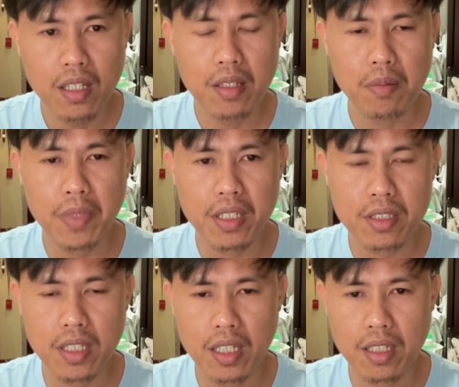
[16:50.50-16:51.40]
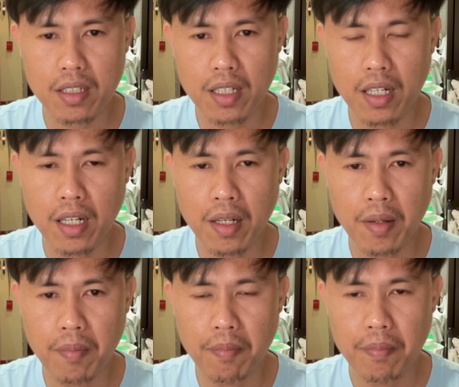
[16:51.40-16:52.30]
it means that
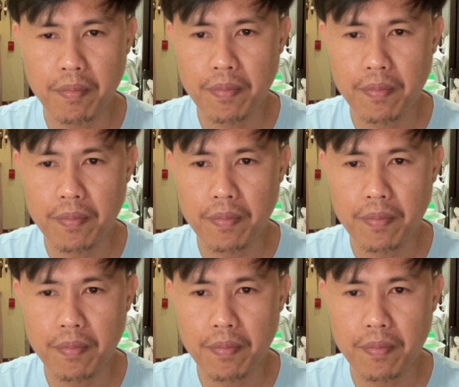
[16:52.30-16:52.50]
um,